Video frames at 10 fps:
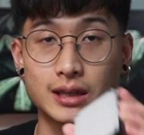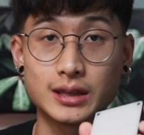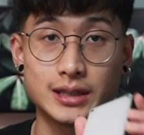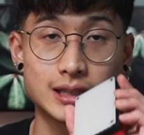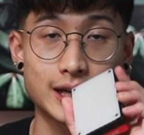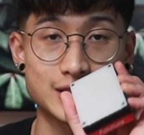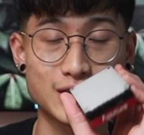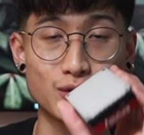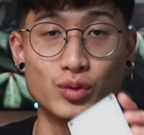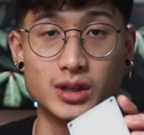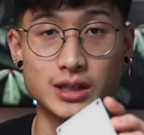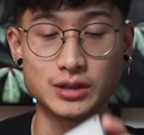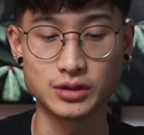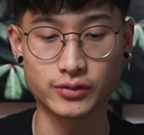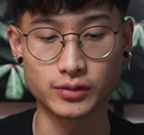these lights are really
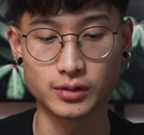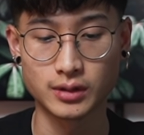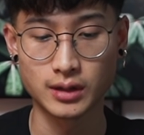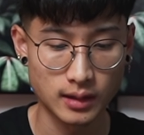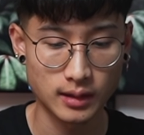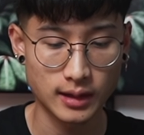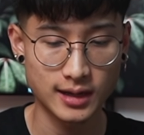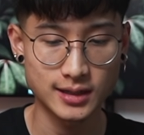useful. And